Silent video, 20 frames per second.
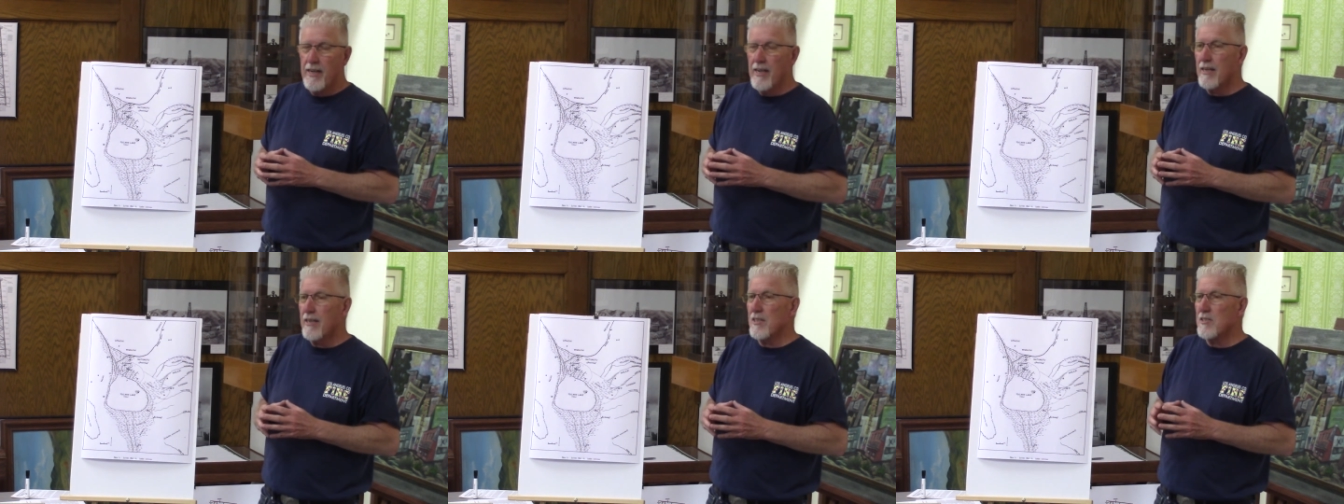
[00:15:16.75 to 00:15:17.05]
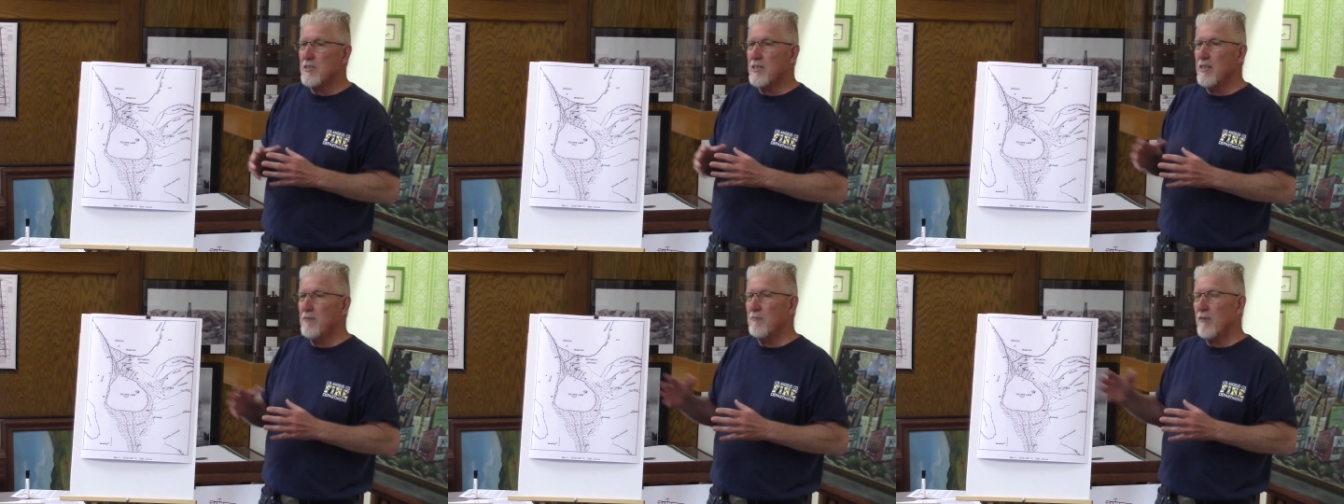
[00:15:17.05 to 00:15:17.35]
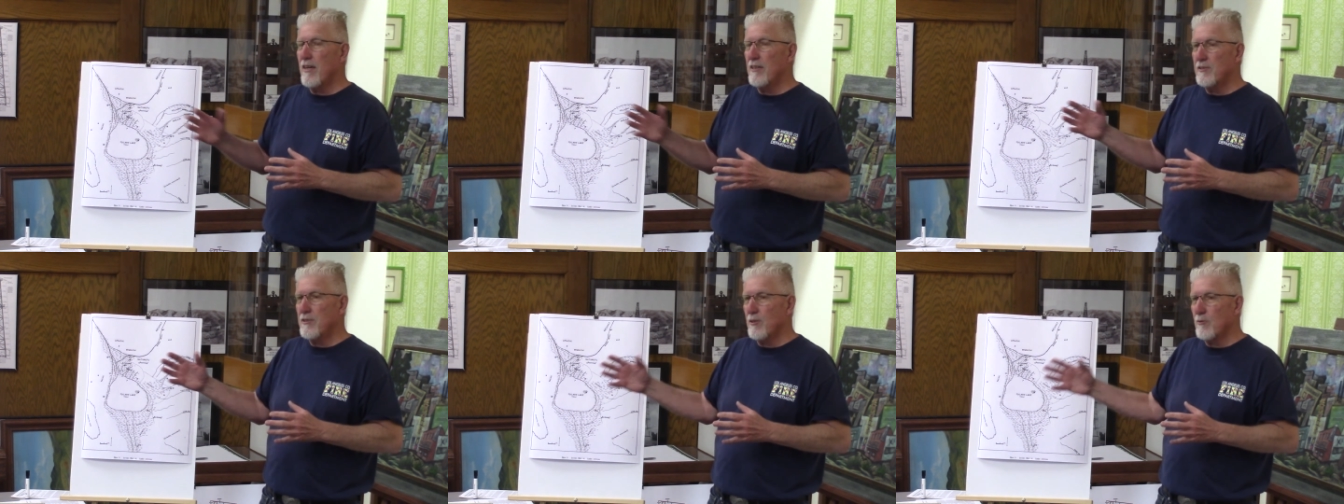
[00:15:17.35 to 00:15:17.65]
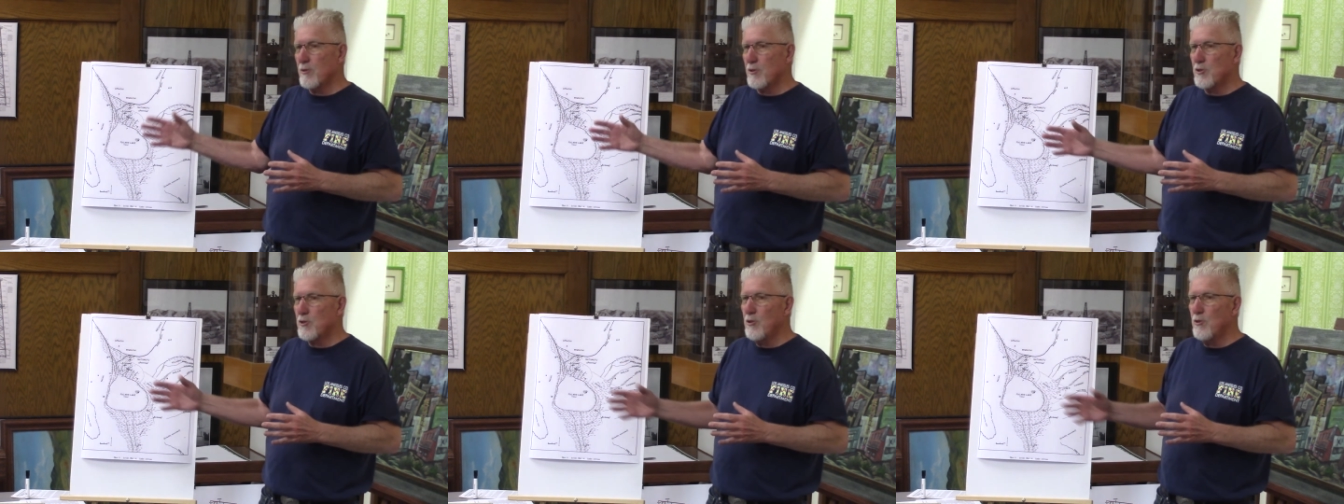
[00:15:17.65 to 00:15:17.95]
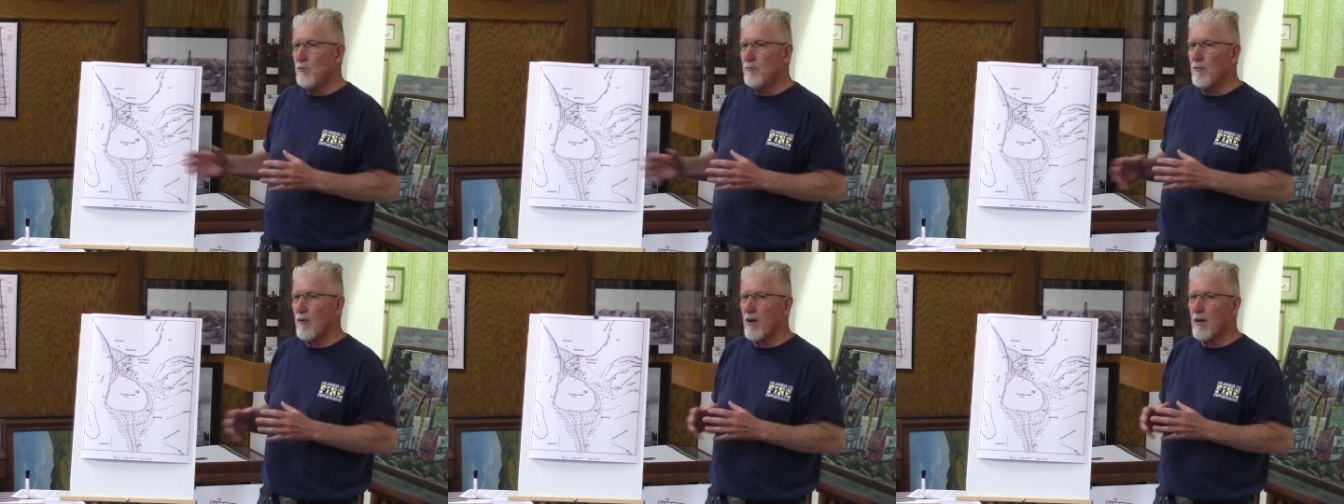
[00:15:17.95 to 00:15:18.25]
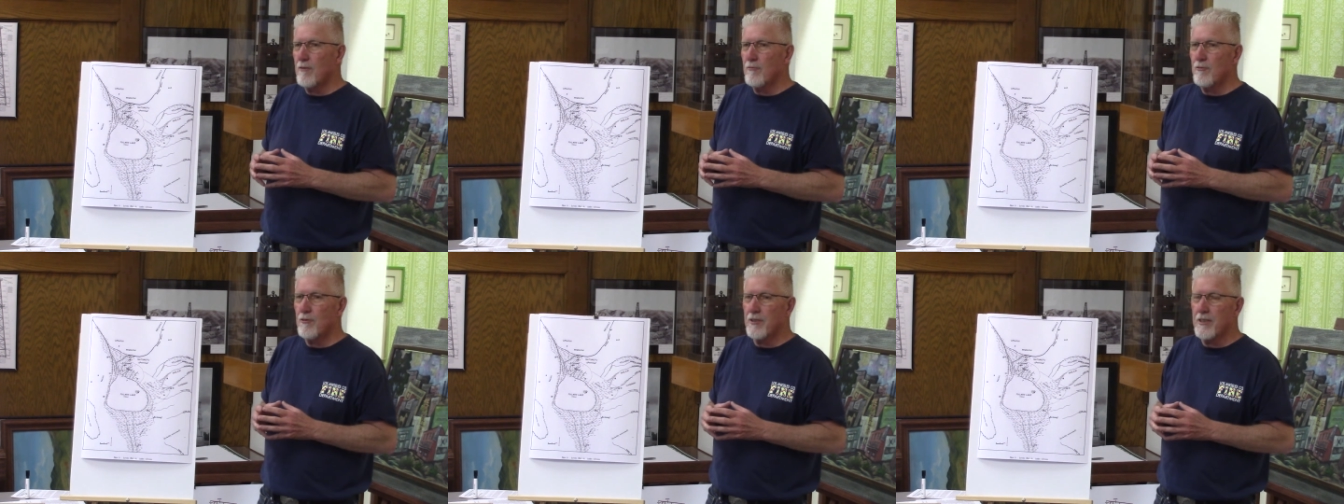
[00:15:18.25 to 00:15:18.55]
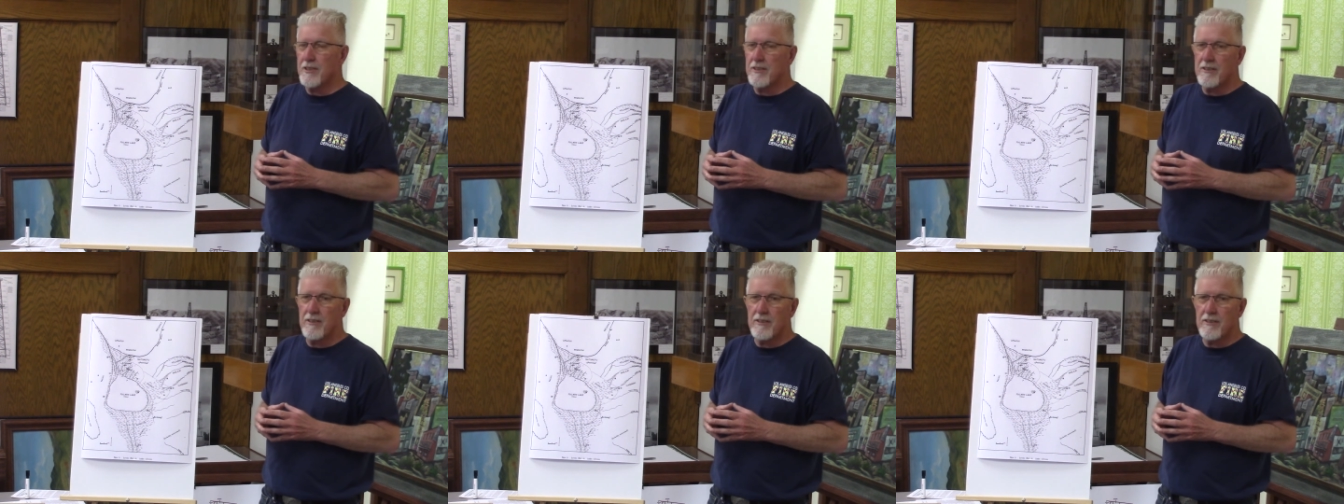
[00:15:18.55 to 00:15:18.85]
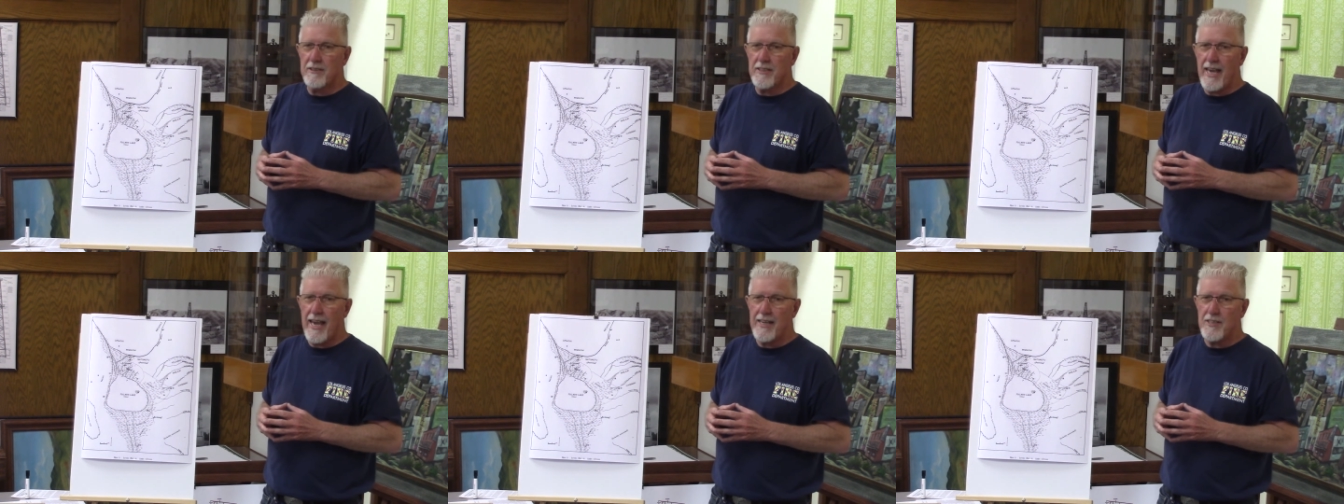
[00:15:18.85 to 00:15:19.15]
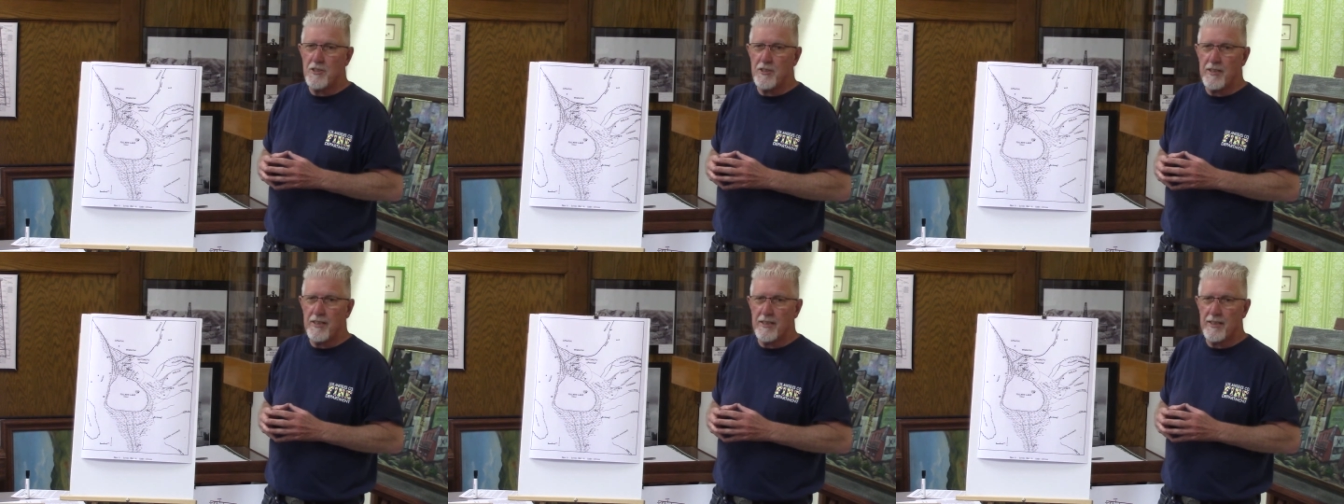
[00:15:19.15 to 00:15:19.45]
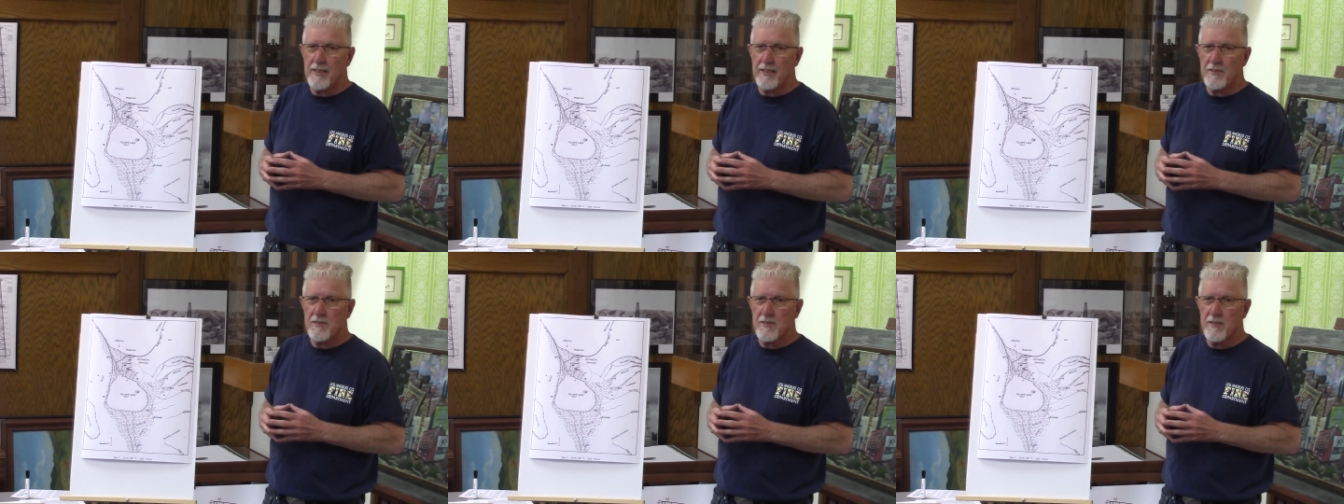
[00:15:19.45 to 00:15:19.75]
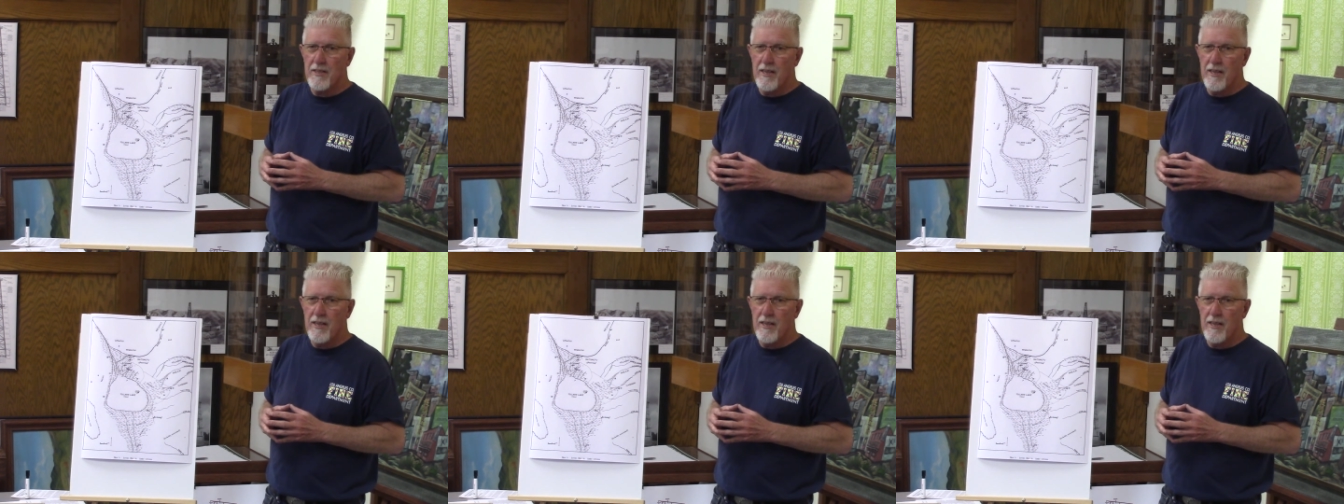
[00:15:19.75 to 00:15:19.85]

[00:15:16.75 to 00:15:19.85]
because he felt it was too far for them Tachi Indians.